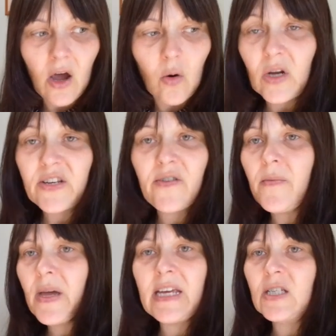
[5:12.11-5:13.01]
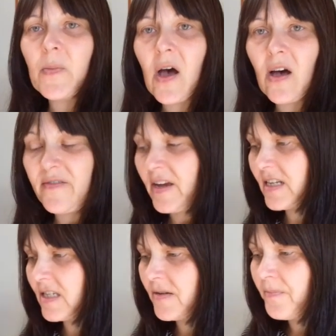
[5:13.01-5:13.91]
Which for me is
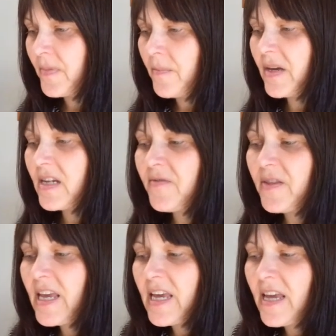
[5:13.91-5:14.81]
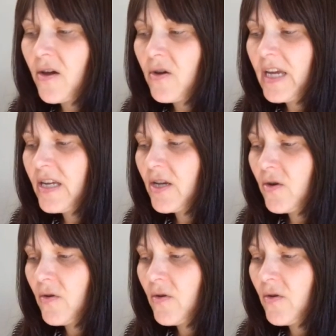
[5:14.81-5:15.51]
perfect, because for the EU